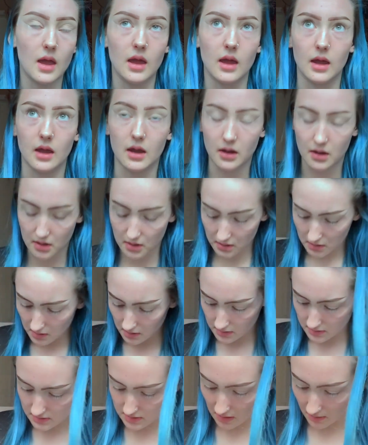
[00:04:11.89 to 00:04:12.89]
and
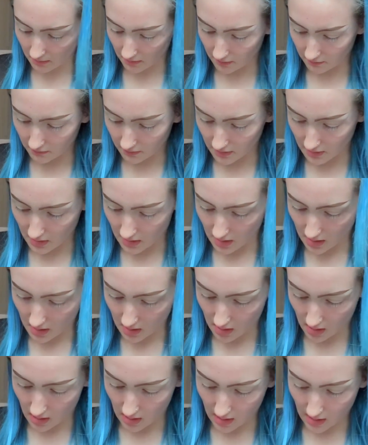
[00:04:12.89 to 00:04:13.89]
some of
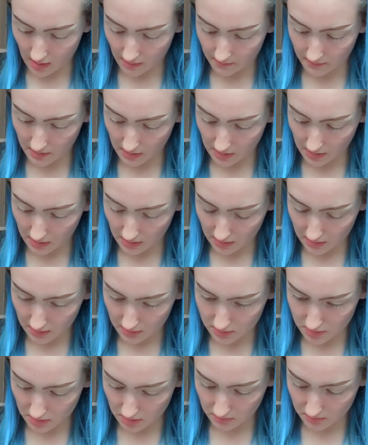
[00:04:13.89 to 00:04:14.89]
the hot pink in
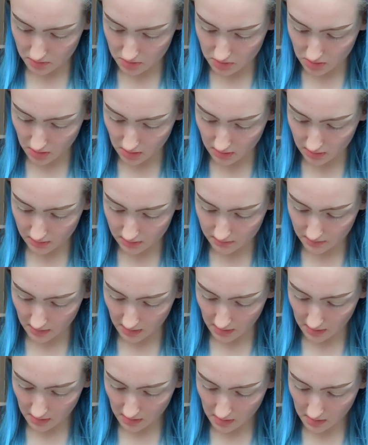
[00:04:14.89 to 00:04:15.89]
the James Charles
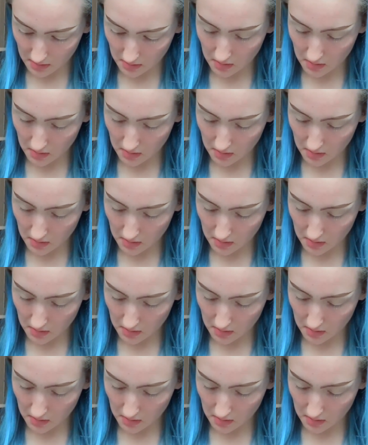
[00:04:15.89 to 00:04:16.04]
palette,